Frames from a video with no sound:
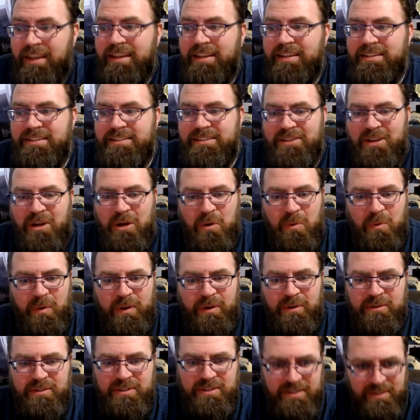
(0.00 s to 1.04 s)
So we
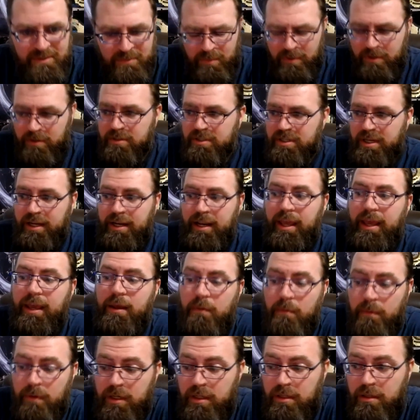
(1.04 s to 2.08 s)
were saying, hey,
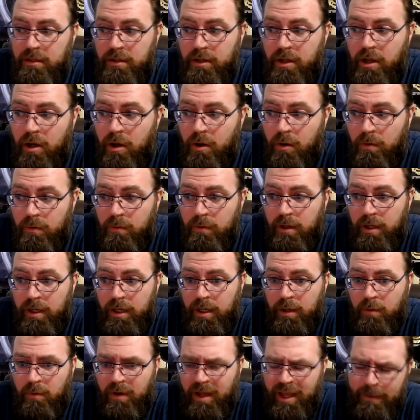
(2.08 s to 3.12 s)
we need to know
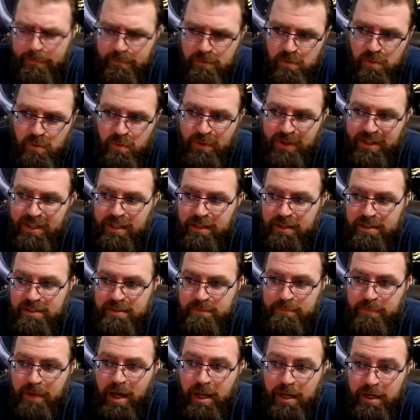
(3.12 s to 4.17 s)
what happens when we click this
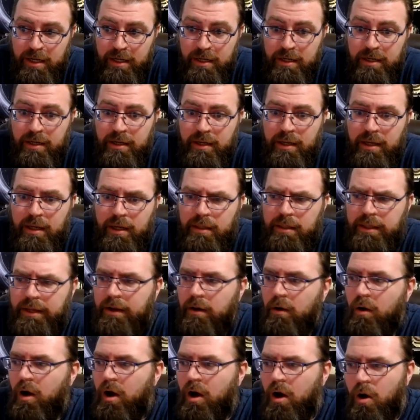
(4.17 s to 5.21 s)
button. And they
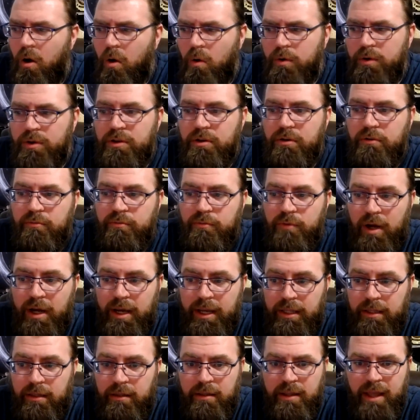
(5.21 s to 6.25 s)
go, oh, you're right.